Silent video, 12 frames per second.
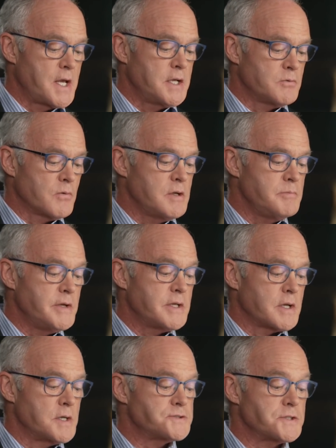angry
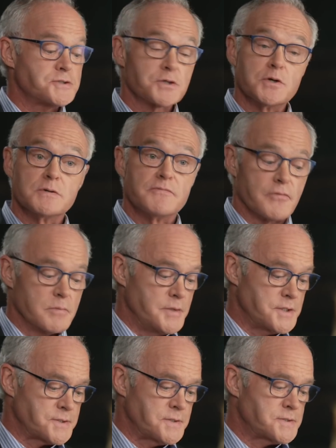because it's good for
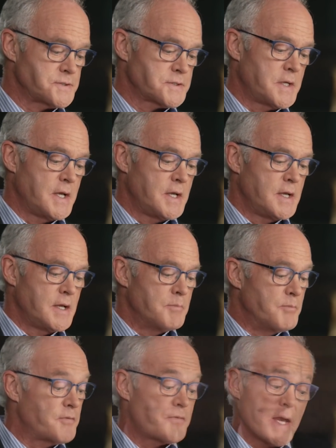business.
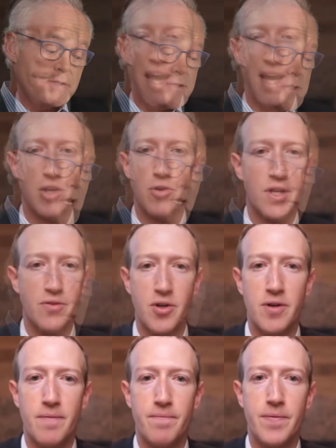But that's not
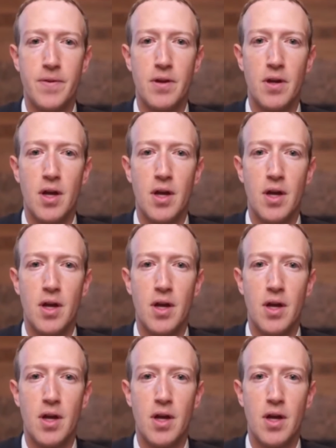accurate.